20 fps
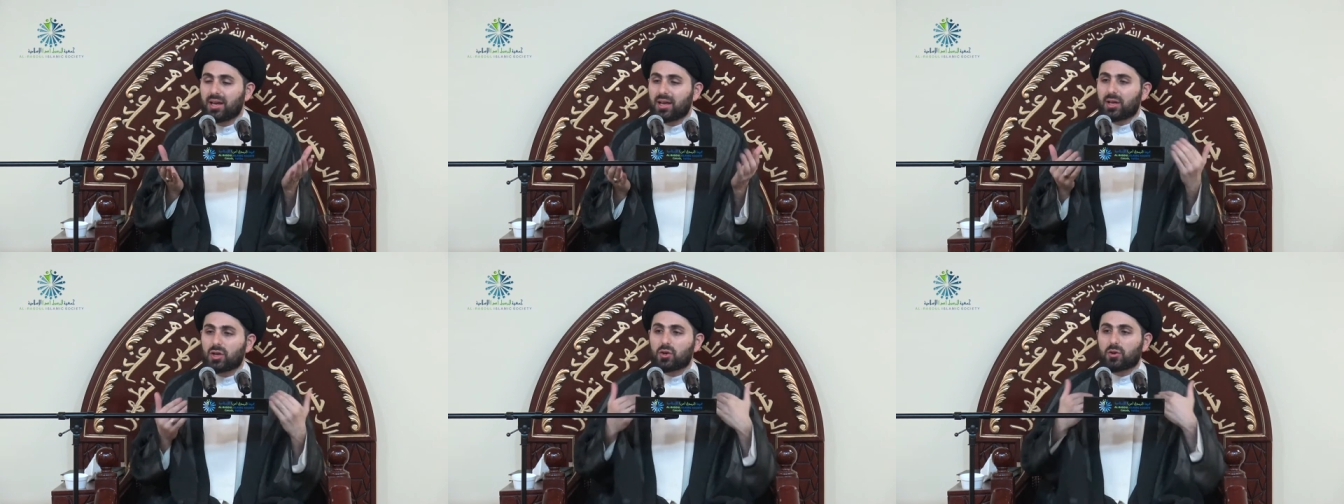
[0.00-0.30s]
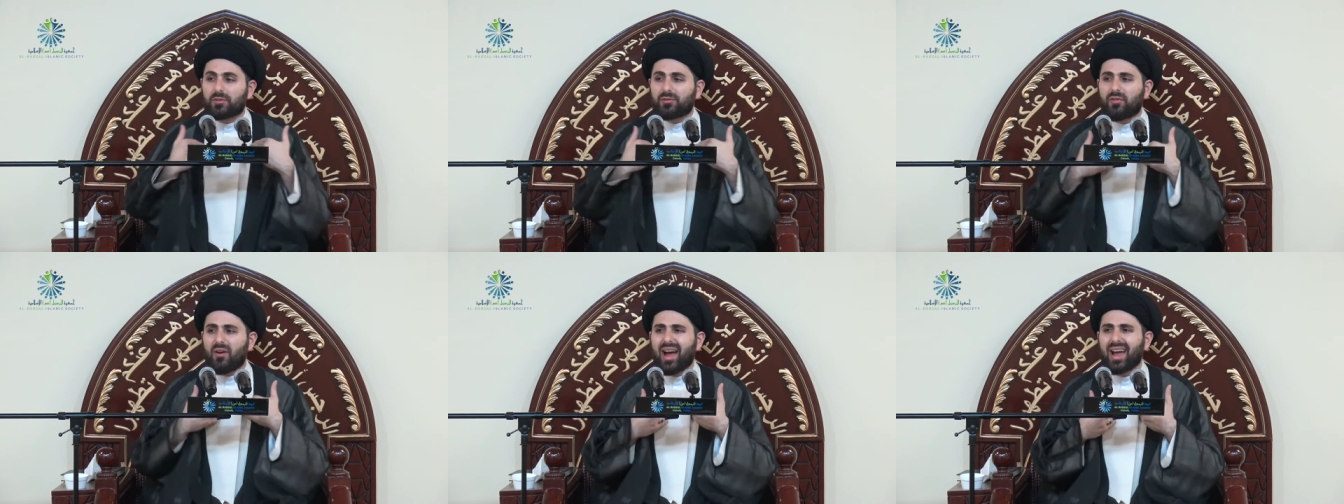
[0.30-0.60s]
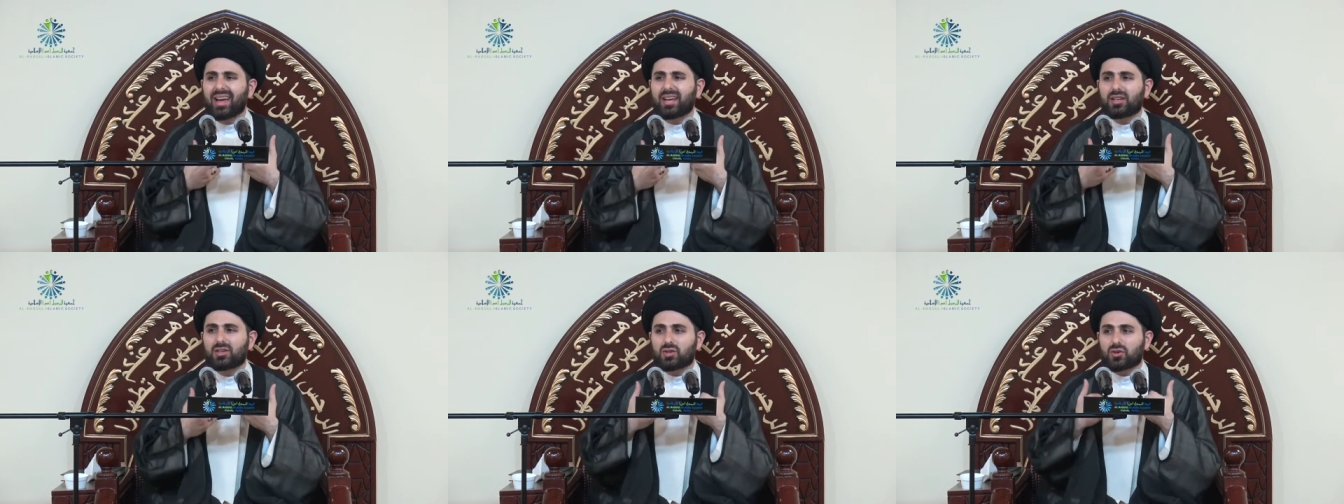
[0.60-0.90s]
you
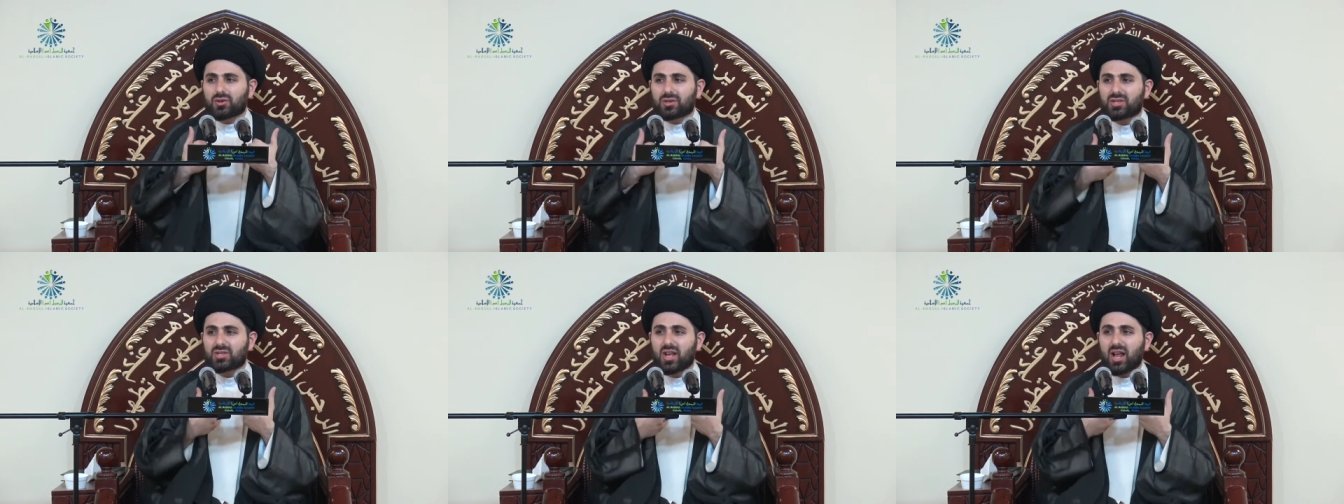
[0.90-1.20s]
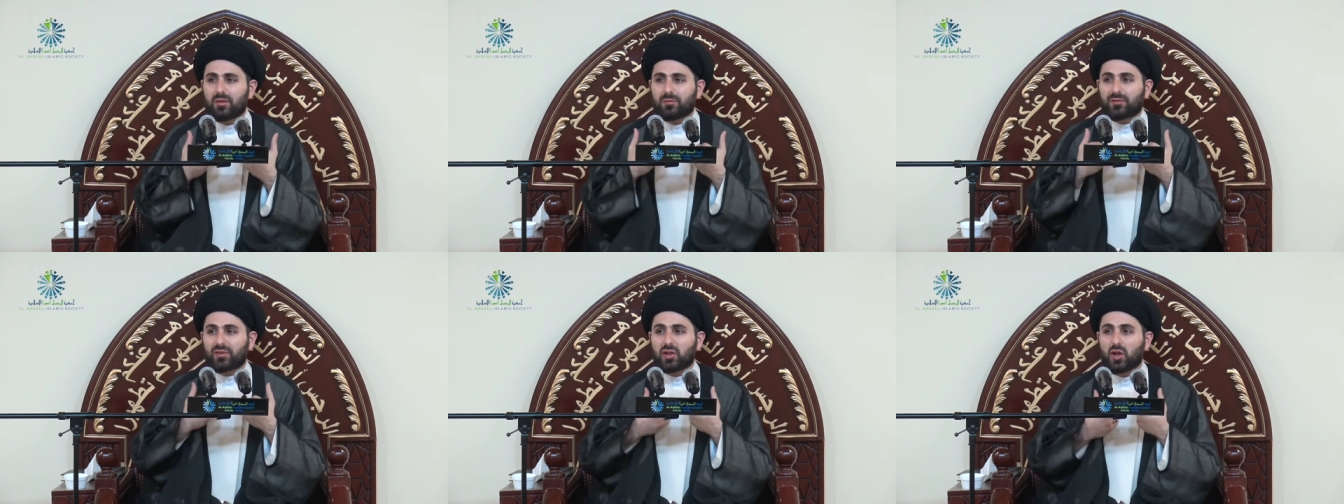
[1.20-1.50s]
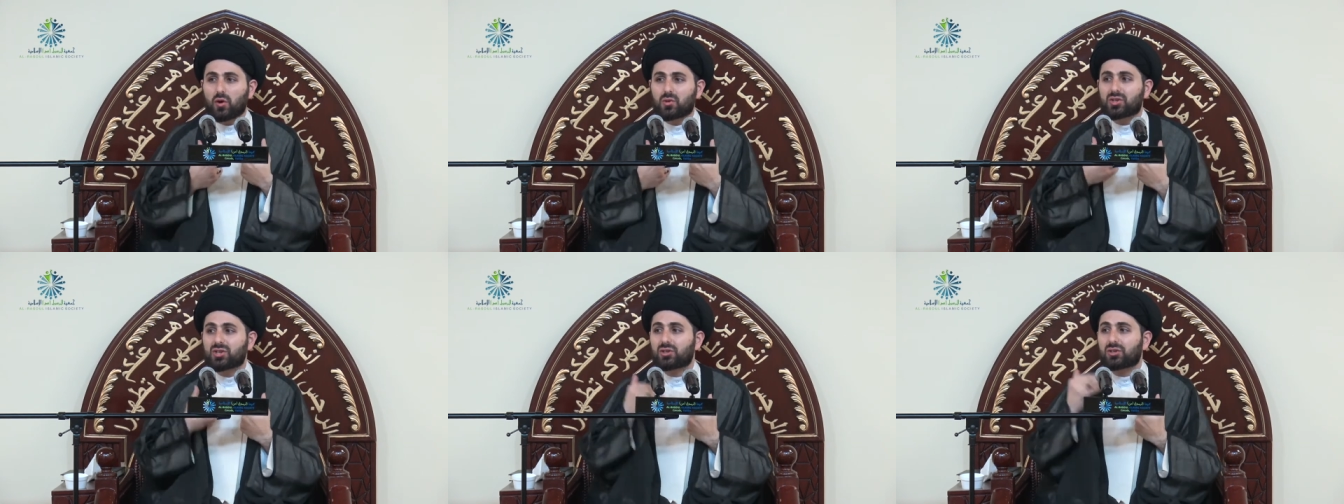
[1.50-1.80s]
find yourself
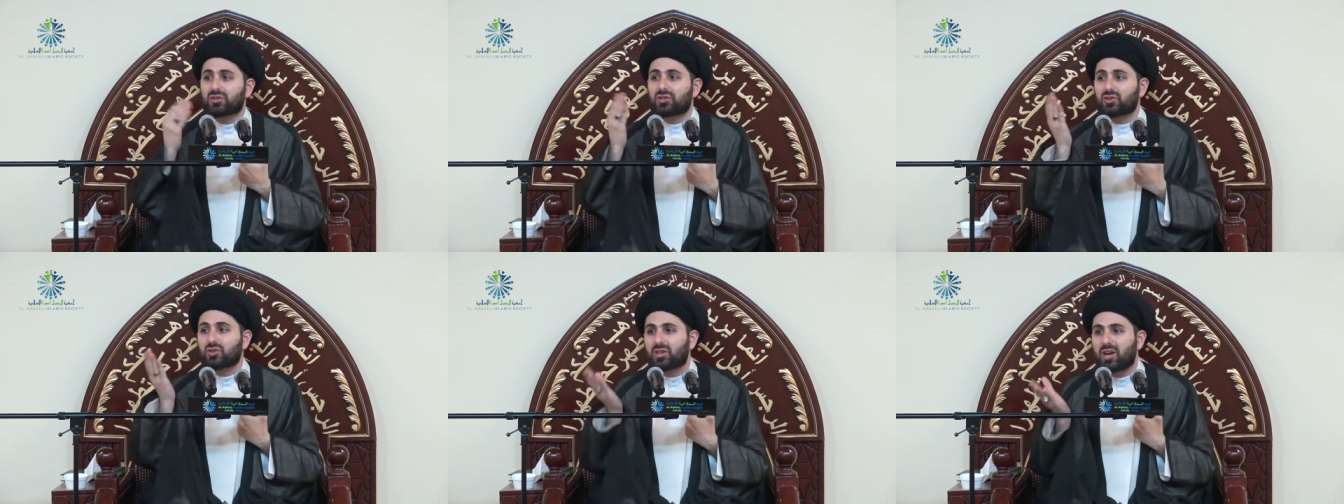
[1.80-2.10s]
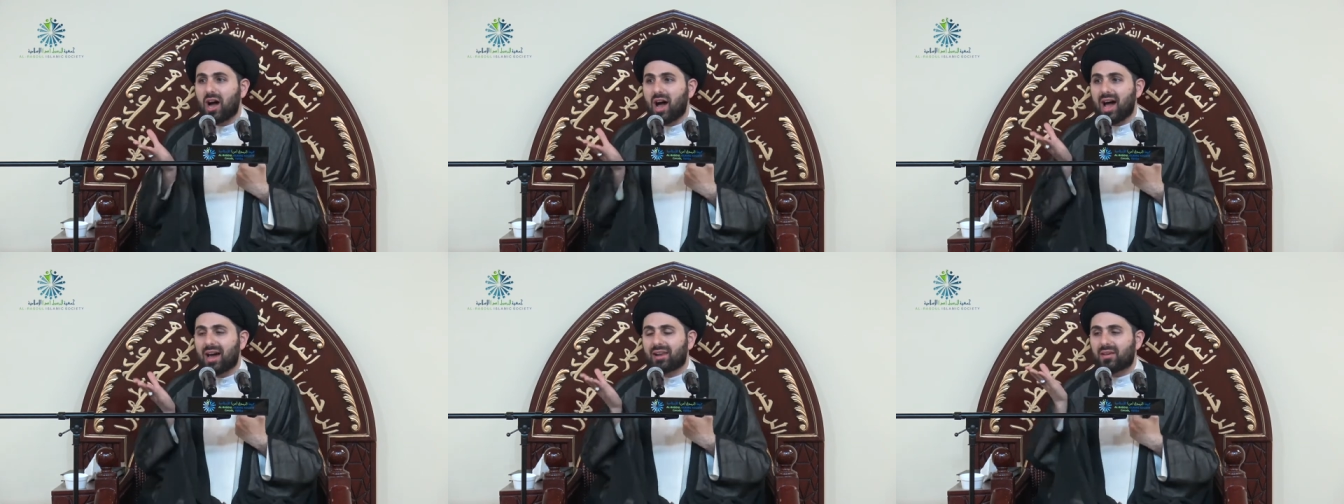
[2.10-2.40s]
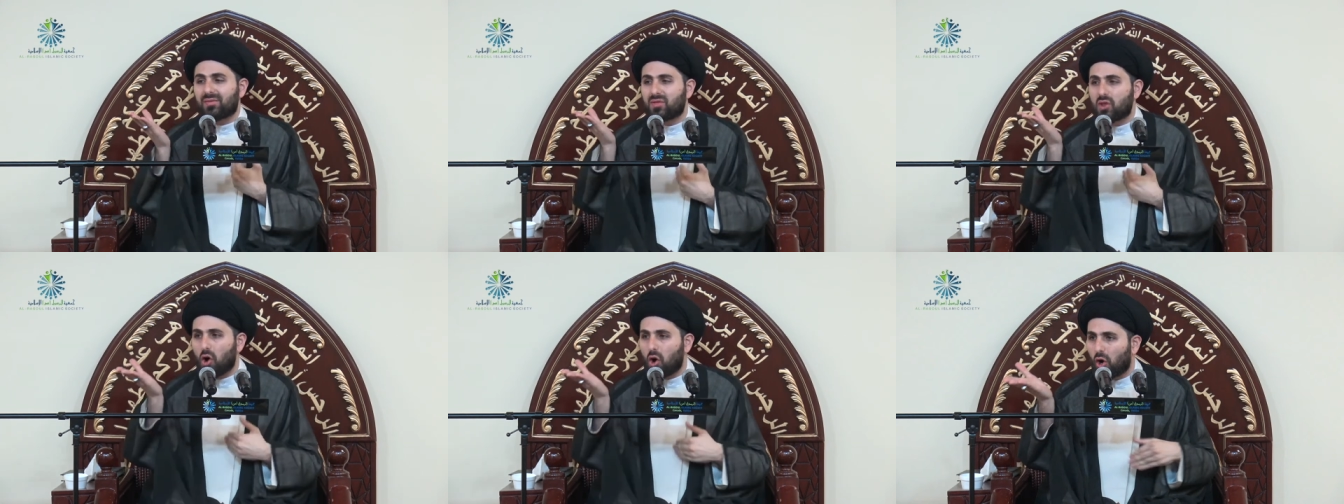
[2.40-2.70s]
closer to God
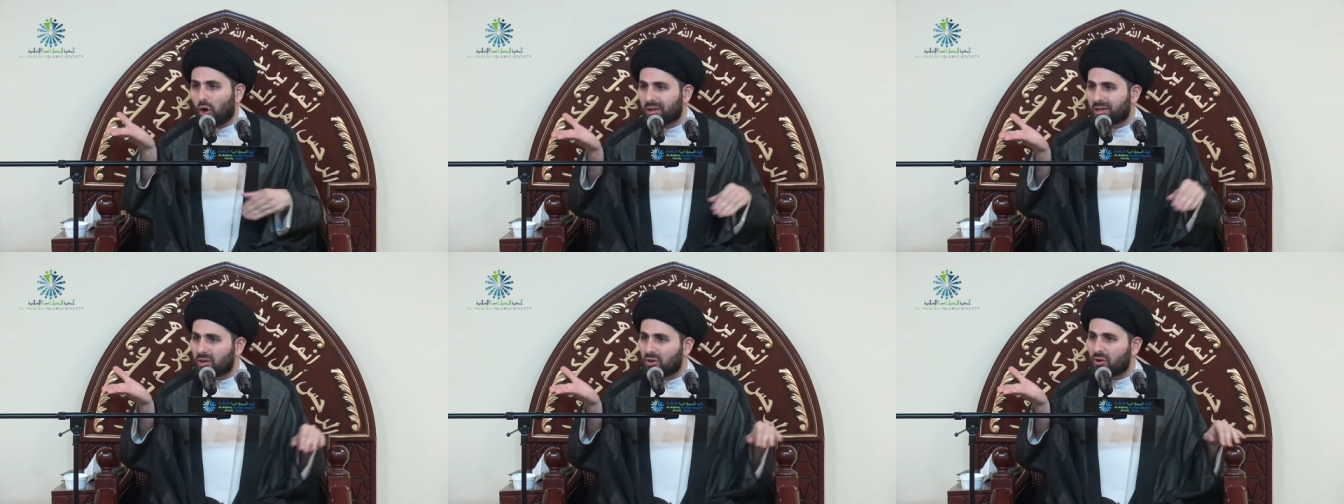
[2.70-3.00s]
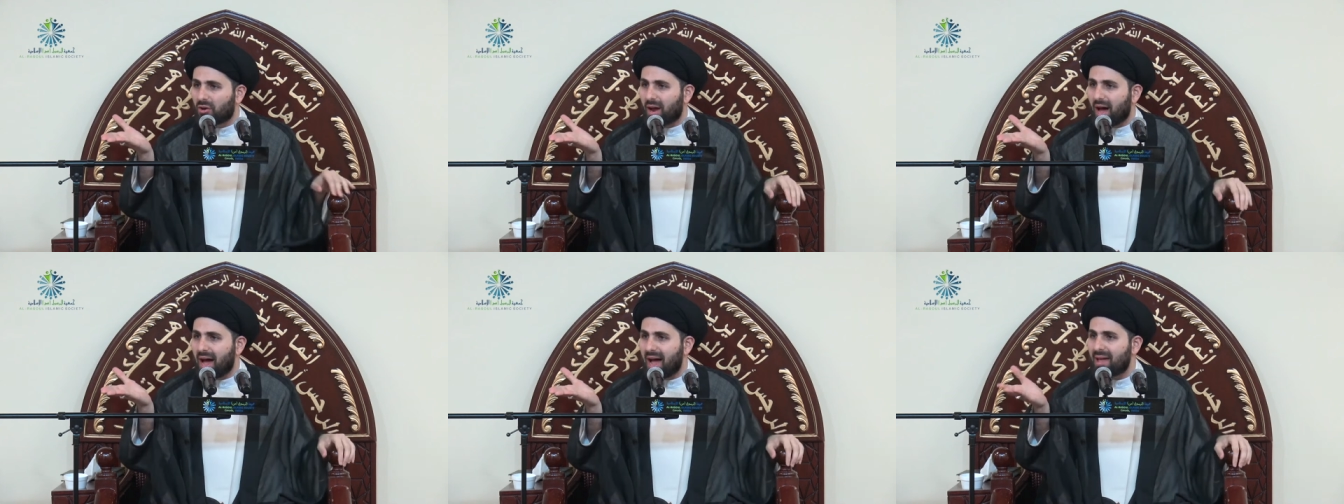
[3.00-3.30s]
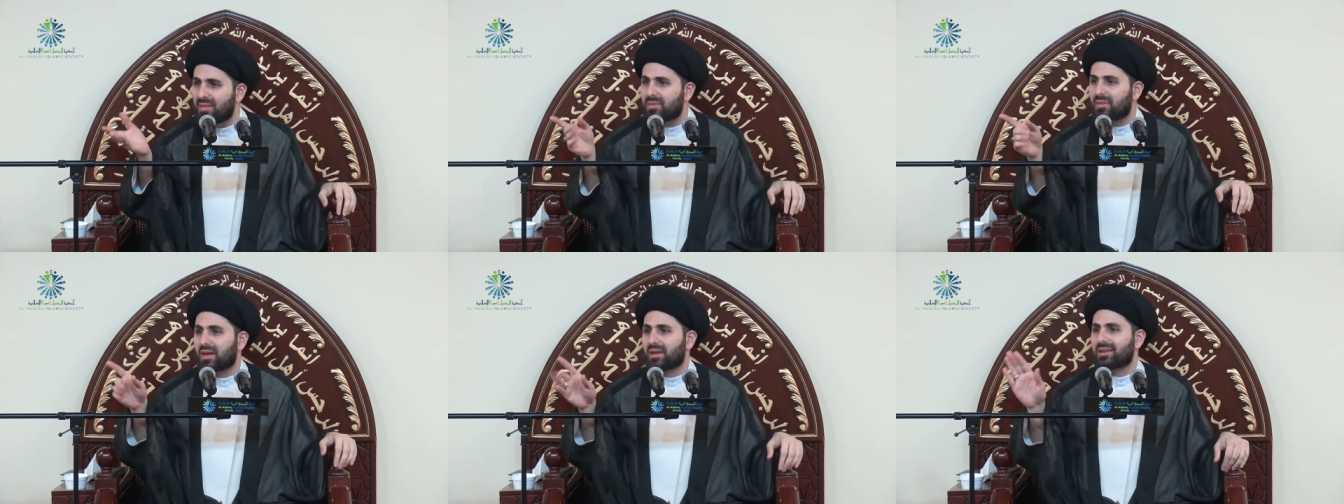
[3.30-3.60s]
and the Holy
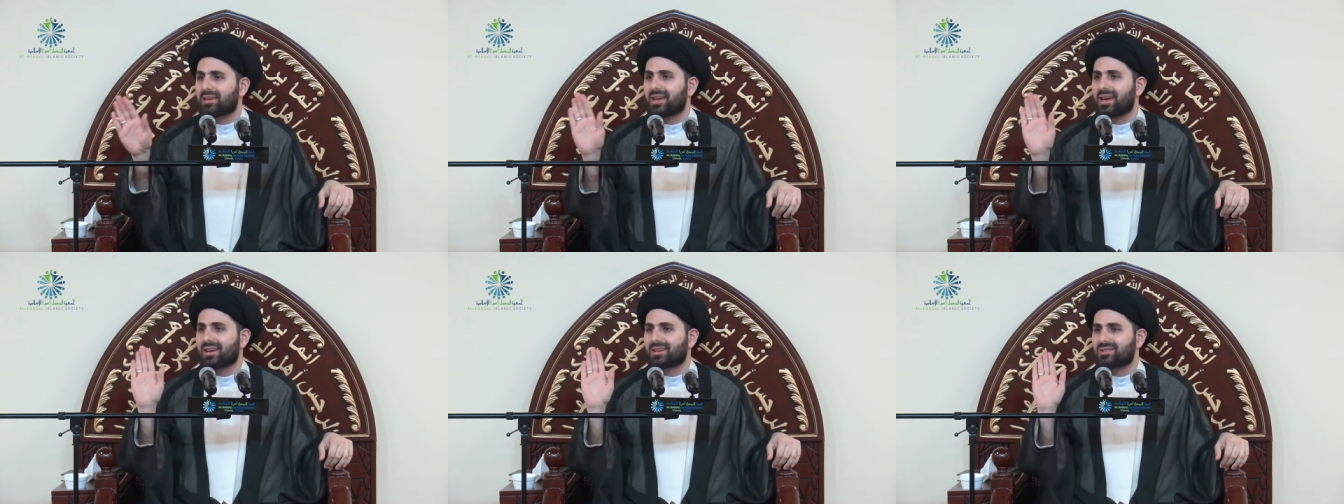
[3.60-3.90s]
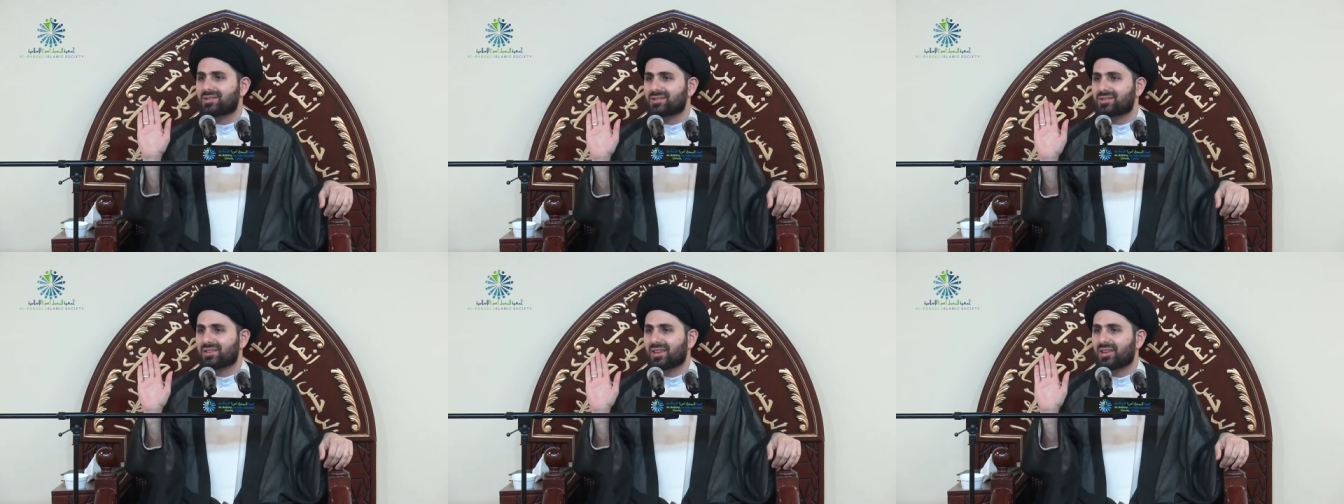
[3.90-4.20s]
Quran, then yes,